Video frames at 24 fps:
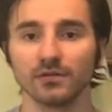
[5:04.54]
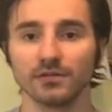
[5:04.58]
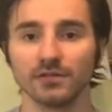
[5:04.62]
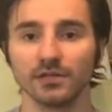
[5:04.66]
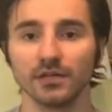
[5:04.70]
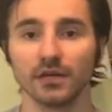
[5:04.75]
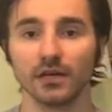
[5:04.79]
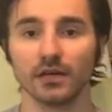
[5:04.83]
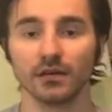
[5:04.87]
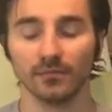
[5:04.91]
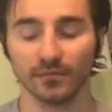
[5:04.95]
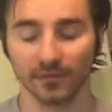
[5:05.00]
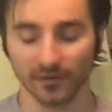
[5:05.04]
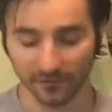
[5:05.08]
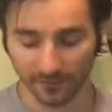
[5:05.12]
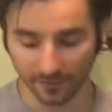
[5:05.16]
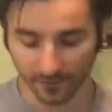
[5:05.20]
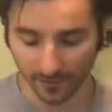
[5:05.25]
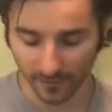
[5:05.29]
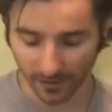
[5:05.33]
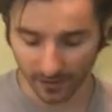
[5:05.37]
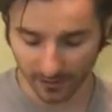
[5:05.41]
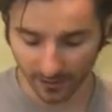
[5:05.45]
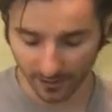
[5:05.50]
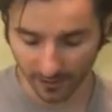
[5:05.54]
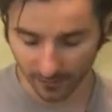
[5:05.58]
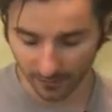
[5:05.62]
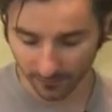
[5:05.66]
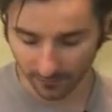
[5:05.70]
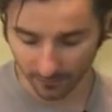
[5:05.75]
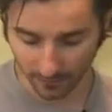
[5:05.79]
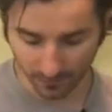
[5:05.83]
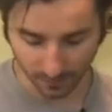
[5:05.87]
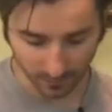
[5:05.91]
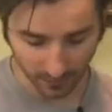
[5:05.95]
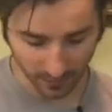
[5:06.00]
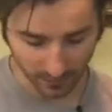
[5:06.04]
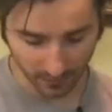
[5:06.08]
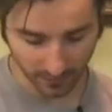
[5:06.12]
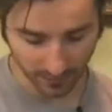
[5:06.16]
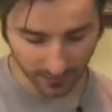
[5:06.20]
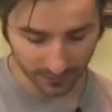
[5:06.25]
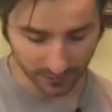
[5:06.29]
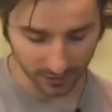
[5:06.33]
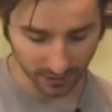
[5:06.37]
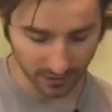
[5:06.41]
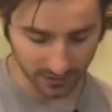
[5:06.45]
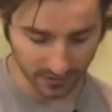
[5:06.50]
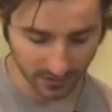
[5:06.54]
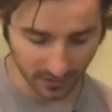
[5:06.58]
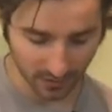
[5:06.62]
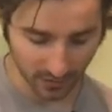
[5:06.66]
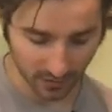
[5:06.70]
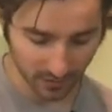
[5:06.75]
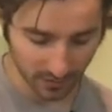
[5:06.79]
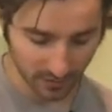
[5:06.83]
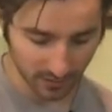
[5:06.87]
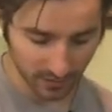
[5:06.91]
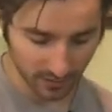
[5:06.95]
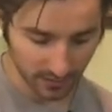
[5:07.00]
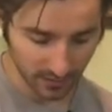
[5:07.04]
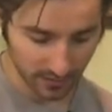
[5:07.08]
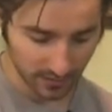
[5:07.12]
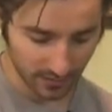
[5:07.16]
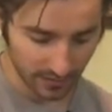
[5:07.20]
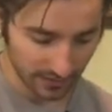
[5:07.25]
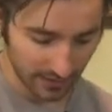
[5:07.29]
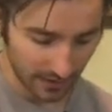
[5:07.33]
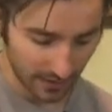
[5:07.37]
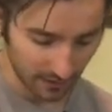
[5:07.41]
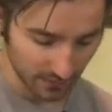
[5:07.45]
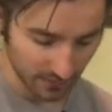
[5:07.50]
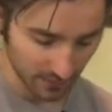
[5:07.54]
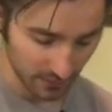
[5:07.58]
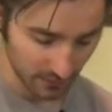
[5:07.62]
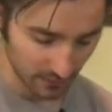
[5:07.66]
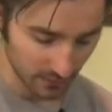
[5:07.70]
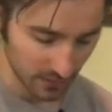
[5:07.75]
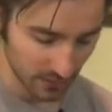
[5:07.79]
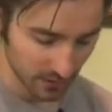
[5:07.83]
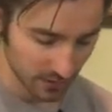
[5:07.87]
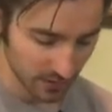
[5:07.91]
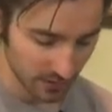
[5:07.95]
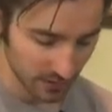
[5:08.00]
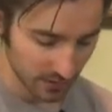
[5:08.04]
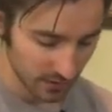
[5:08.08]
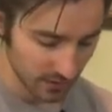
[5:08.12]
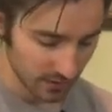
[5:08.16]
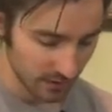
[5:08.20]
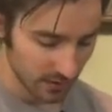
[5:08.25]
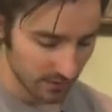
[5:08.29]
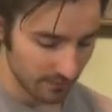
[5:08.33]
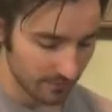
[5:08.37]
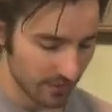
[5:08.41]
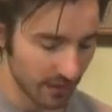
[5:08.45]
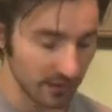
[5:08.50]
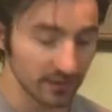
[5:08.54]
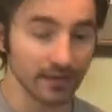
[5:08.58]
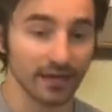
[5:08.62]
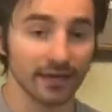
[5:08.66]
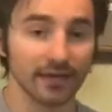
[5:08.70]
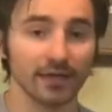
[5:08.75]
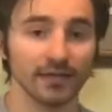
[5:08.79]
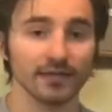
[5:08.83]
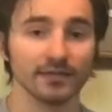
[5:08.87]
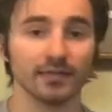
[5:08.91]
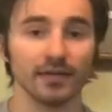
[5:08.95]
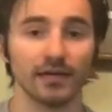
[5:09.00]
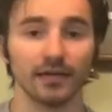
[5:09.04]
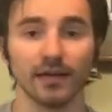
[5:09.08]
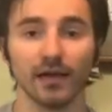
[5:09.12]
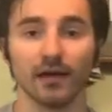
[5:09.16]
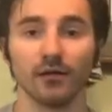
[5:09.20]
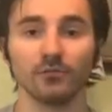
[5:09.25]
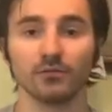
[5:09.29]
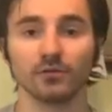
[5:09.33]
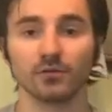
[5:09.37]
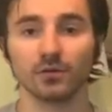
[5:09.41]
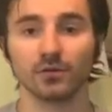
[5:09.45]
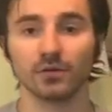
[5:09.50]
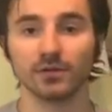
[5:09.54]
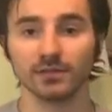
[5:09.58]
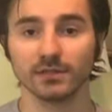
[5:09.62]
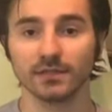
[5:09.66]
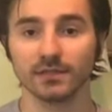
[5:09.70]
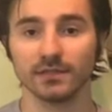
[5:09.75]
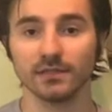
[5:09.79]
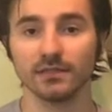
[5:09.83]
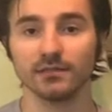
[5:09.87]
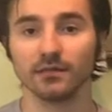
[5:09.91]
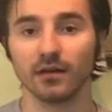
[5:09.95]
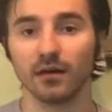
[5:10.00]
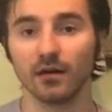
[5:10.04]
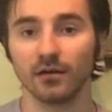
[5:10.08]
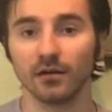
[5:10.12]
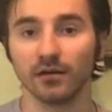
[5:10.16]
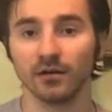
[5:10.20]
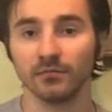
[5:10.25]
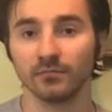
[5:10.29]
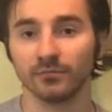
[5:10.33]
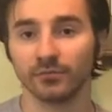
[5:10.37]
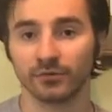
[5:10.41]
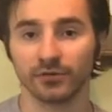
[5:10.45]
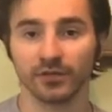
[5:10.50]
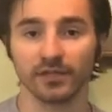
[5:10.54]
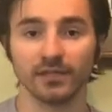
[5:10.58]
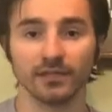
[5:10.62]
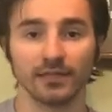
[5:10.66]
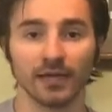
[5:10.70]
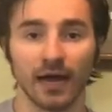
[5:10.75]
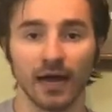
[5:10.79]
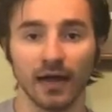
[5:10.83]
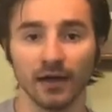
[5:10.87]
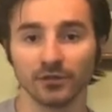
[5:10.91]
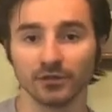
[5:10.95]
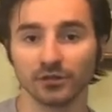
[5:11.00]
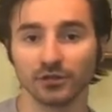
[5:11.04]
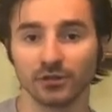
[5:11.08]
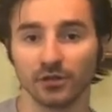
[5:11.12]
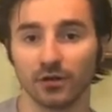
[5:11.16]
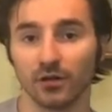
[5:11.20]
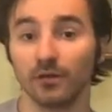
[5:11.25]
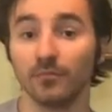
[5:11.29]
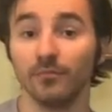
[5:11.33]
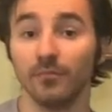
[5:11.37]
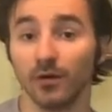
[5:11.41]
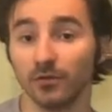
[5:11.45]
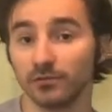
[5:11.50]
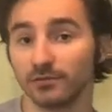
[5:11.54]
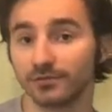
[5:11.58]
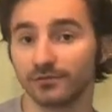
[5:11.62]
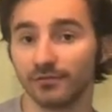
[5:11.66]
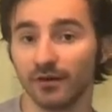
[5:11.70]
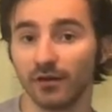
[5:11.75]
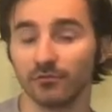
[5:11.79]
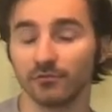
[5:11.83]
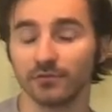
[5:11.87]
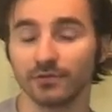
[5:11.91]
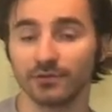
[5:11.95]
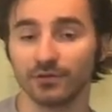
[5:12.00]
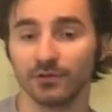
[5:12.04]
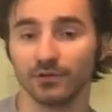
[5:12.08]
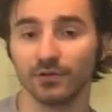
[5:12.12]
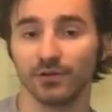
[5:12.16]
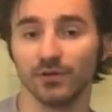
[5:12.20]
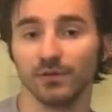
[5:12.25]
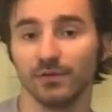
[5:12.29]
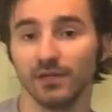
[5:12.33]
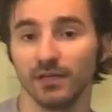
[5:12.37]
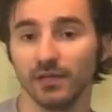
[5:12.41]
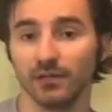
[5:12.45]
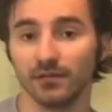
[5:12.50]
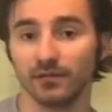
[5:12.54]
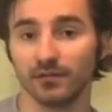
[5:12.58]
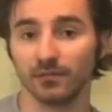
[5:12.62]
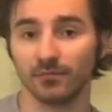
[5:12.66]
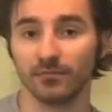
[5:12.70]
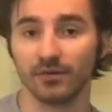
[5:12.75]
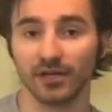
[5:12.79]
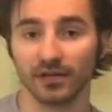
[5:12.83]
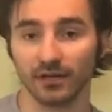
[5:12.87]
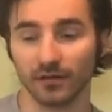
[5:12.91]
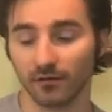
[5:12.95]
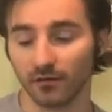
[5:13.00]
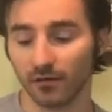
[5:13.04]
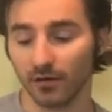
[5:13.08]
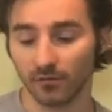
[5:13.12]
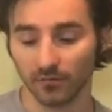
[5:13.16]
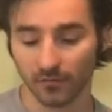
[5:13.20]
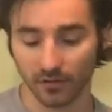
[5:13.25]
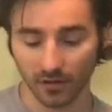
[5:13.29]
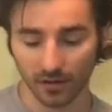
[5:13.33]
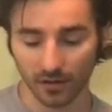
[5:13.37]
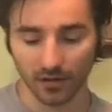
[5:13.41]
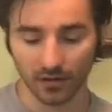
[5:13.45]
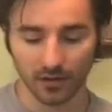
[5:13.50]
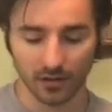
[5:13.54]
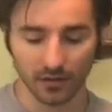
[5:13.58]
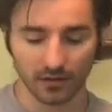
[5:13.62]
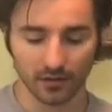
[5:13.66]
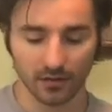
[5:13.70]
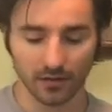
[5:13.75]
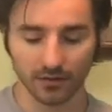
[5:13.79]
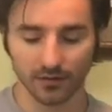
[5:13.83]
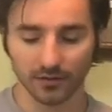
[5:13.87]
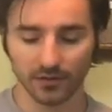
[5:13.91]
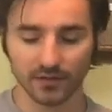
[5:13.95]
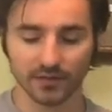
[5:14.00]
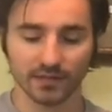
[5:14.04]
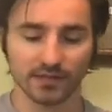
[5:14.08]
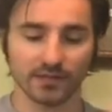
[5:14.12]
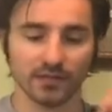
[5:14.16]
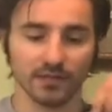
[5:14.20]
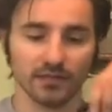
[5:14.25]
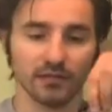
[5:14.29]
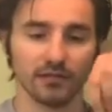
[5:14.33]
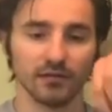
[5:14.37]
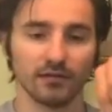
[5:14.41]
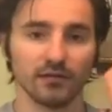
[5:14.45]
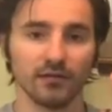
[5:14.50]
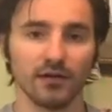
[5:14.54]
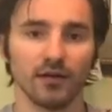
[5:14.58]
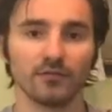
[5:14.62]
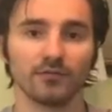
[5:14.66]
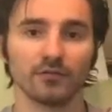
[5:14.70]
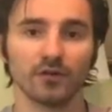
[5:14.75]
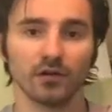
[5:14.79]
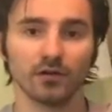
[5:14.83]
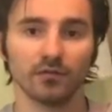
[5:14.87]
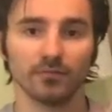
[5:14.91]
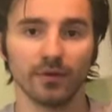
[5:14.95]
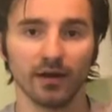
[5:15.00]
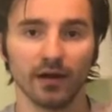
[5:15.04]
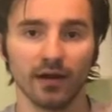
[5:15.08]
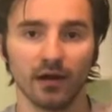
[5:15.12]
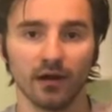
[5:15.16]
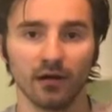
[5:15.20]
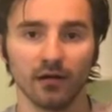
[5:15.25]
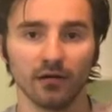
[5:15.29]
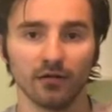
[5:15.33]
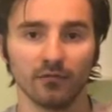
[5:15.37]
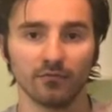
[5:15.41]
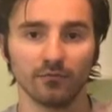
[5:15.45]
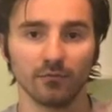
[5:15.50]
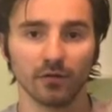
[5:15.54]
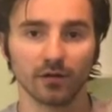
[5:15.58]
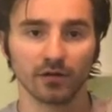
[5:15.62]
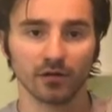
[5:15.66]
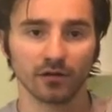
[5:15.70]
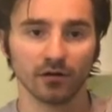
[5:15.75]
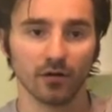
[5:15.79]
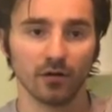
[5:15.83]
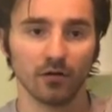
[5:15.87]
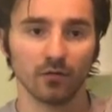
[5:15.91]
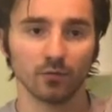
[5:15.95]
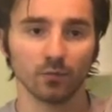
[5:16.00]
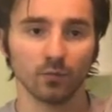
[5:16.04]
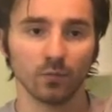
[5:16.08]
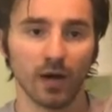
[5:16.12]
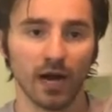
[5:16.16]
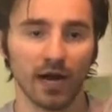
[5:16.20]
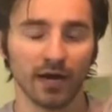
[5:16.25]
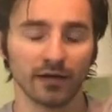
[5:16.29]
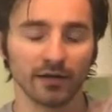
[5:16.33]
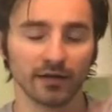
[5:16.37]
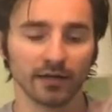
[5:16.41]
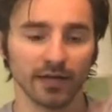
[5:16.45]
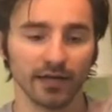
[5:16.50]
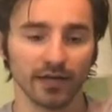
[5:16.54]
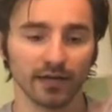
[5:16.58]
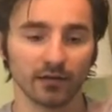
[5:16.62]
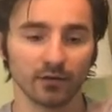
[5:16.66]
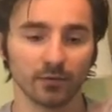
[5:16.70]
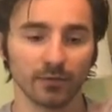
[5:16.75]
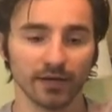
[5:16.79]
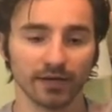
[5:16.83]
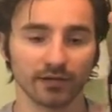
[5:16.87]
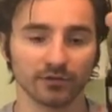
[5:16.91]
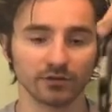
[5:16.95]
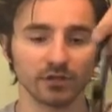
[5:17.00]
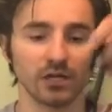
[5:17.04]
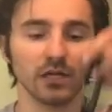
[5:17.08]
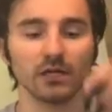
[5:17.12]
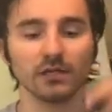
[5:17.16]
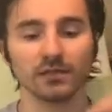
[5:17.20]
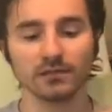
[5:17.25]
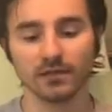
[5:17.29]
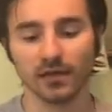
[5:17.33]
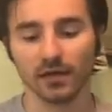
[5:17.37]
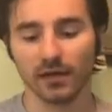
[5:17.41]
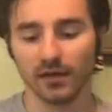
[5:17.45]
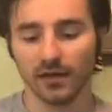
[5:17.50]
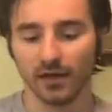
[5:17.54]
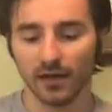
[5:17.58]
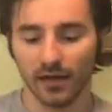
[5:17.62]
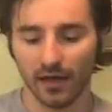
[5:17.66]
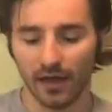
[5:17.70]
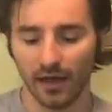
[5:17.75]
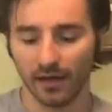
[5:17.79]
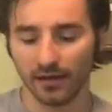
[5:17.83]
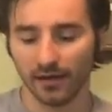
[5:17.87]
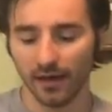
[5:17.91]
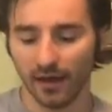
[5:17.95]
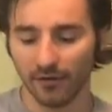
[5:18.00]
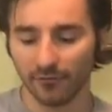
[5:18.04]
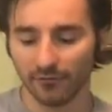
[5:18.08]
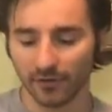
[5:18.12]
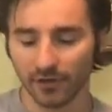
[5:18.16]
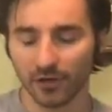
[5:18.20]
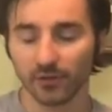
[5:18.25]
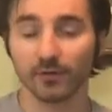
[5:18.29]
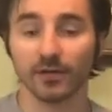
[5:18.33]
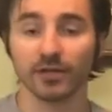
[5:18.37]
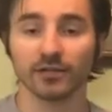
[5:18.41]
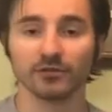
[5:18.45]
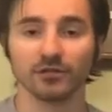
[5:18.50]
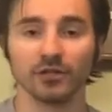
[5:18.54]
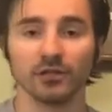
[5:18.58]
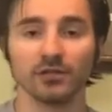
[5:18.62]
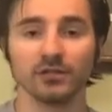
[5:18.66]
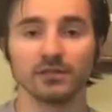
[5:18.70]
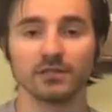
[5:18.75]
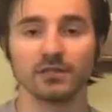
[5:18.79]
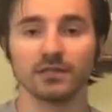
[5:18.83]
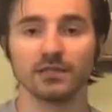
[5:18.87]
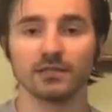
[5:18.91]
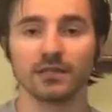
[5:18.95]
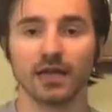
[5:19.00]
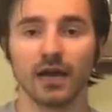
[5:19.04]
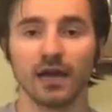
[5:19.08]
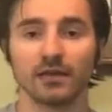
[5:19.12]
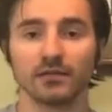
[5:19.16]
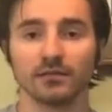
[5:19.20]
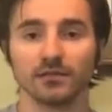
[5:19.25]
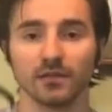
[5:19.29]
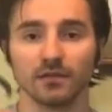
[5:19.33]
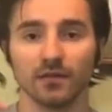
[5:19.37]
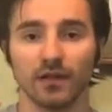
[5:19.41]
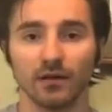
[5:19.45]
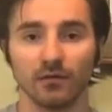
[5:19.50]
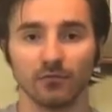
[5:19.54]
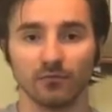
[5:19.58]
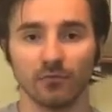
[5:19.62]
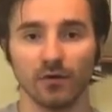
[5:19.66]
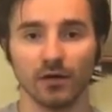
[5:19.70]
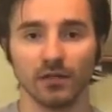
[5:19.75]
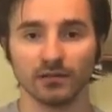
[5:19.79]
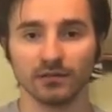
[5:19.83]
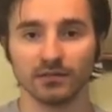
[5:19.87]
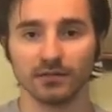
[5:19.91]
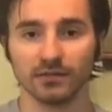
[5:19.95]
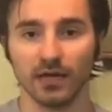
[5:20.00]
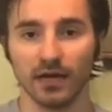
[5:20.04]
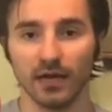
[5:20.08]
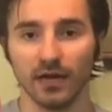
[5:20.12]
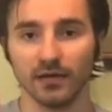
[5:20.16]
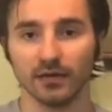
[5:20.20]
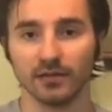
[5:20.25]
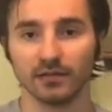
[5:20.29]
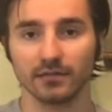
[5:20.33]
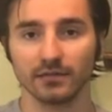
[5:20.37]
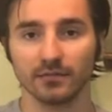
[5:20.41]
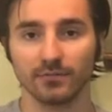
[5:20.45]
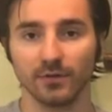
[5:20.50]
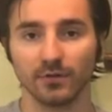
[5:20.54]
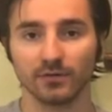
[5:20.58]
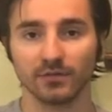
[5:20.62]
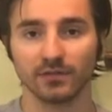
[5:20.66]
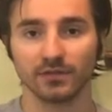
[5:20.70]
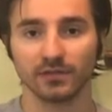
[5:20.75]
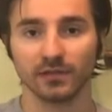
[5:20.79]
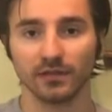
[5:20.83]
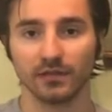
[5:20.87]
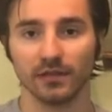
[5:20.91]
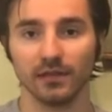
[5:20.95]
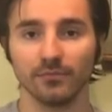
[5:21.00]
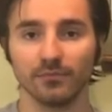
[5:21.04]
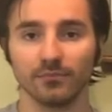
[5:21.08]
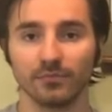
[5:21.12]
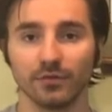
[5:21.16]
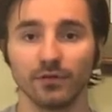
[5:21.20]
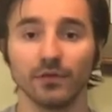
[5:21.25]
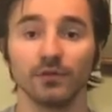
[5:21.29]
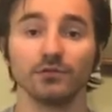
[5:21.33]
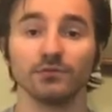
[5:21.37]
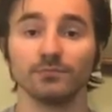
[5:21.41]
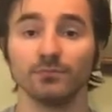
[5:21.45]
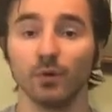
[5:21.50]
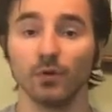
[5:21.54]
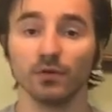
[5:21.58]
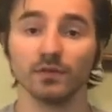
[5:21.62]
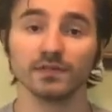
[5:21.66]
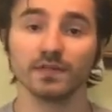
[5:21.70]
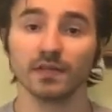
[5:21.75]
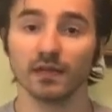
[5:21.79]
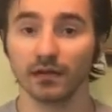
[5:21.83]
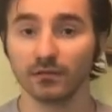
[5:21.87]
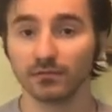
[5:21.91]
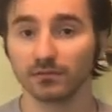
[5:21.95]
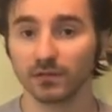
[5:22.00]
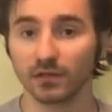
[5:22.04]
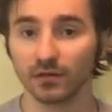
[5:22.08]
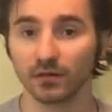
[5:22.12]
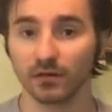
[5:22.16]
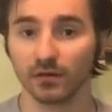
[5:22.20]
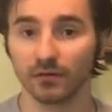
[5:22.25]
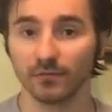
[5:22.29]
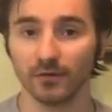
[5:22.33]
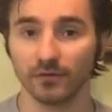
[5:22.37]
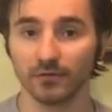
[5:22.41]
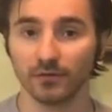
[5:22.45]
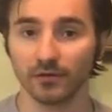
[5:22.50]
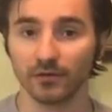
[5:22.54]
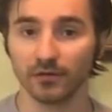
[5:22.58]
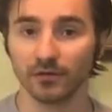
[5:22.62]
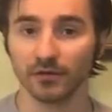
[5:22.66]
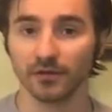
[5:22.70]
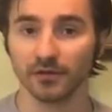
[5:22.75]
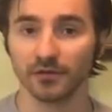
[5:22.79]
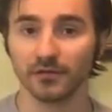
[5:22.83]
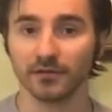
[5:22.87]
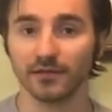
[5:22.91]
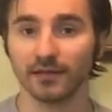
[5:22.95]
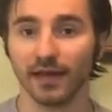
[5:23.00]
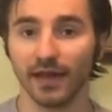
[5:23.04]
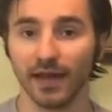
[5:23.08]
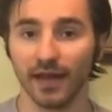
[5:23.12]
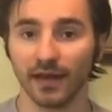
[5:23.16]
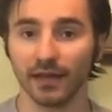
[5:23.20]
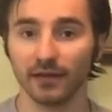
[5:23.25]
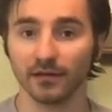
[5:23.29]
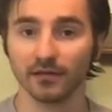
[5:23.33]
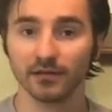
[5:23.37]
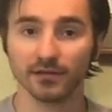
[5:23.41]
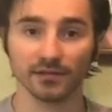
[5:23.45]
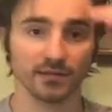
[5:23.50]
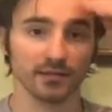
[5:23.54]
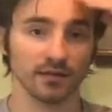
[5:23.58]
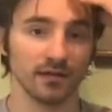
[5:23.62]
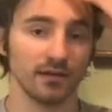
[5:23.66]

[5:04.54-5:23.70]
you're going to be familiar with what quick draws are and how they work. But like I said, outdoors, these aren't pre-attached on most routes, so you need to bring your own. Now you can see here, I've got a pair of what are called wire gate quick draws, and every quick draw is designed so that one side is supposed to clip. Those bolts that I was talking about earlier, the hangers,